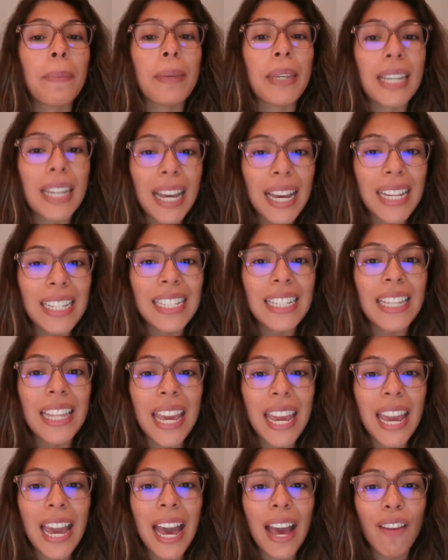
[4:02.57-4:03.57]
because
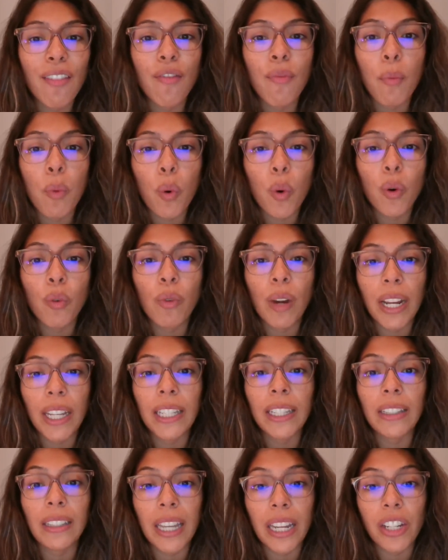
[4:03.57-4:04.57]
they have more
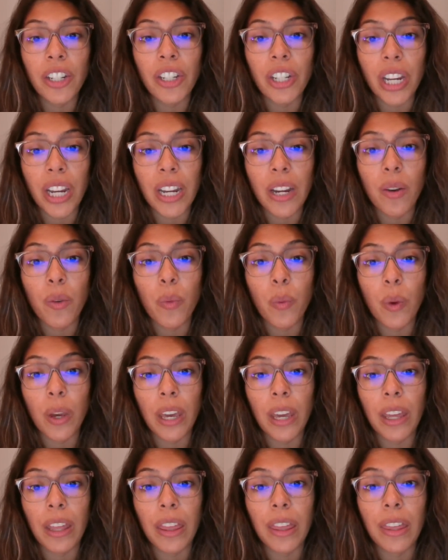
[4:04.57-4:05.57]
regulation
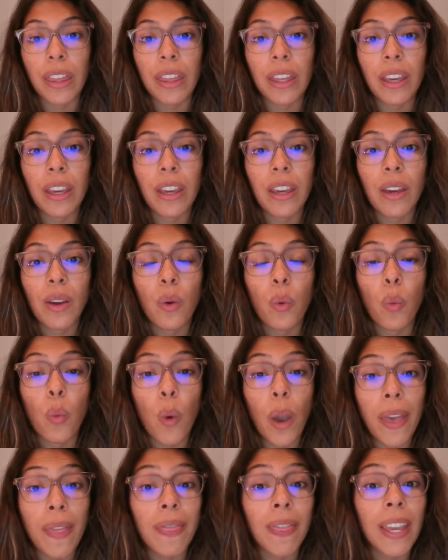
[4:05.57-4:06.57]
with
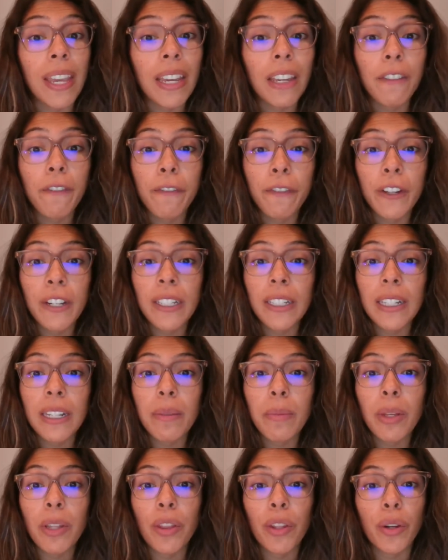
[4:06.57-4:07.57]
when they can freeze
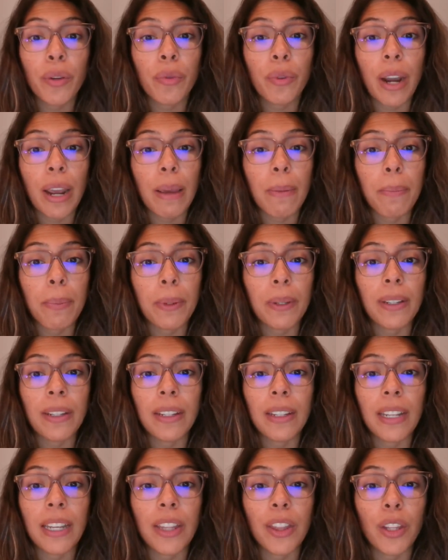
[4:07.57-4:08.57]
them in their ripe
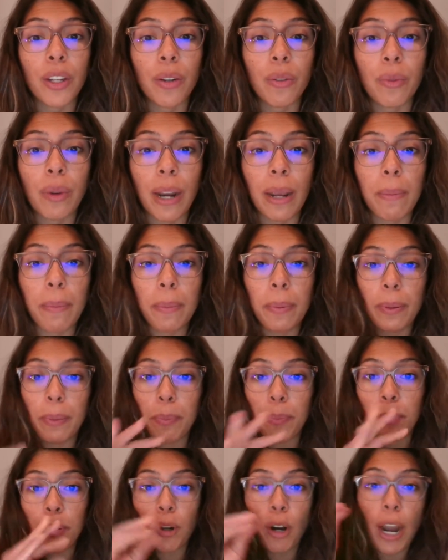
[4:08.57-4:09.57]

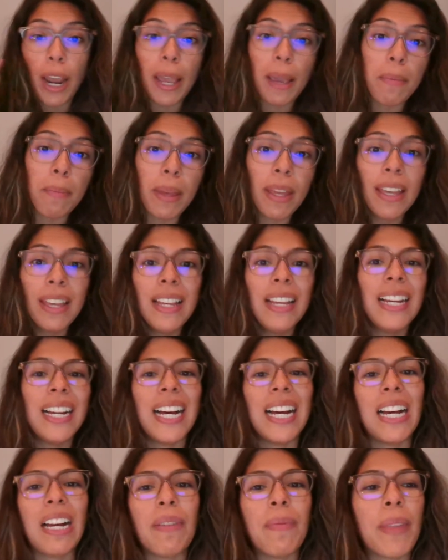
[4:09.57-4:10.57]
prime.
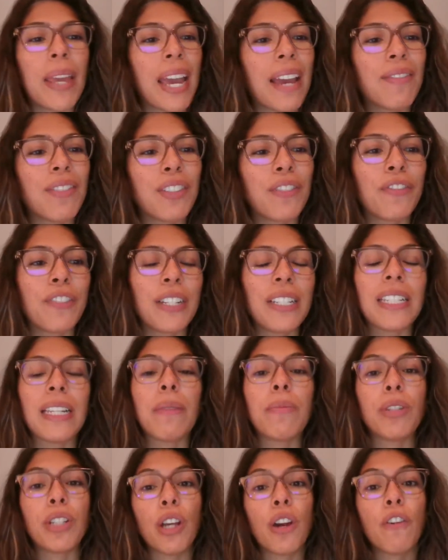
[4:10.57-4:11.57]
They have to freeze
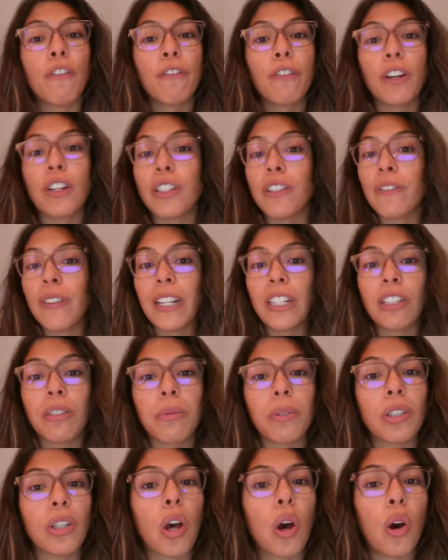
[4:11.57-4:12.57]
them. So frozen
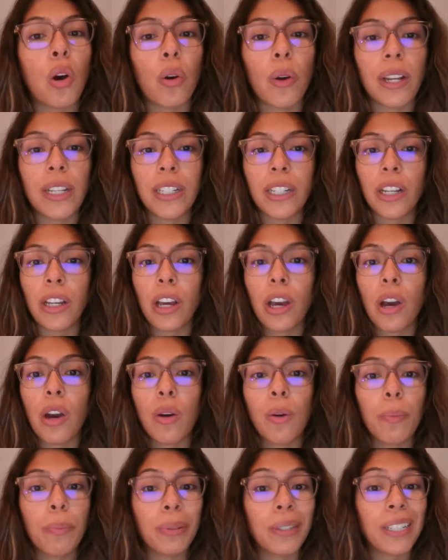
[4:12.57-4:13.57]
vegetables always a
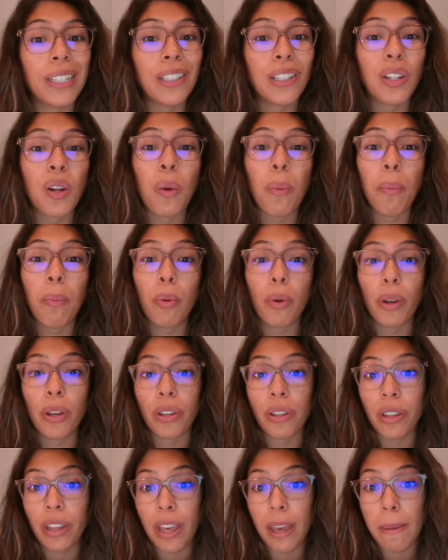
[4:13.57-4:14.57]
go. Please don't
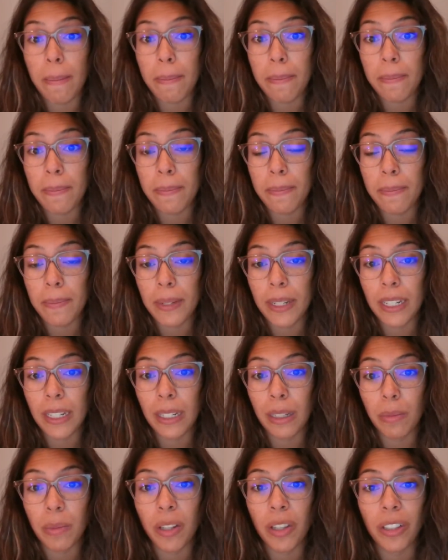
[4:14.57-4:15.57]
boil them
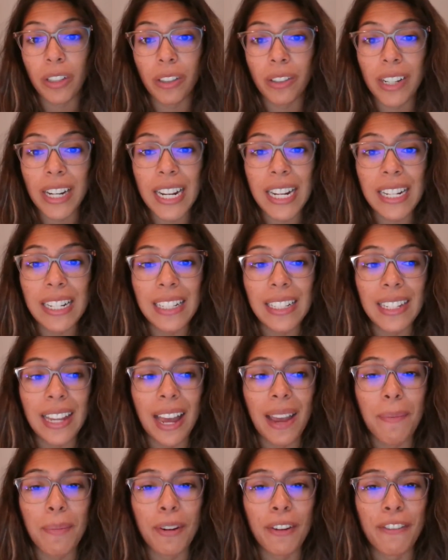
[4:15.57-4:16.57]
to smithereens.
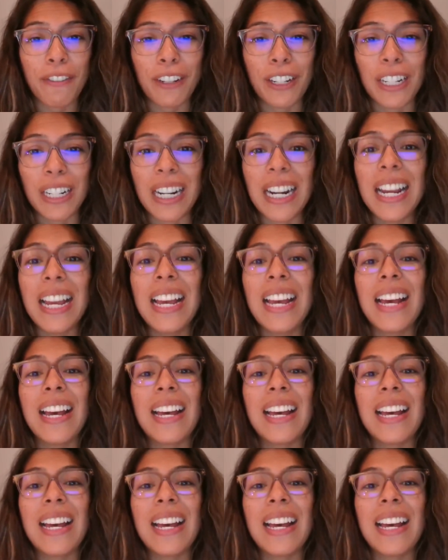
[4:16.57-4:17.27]
I prefer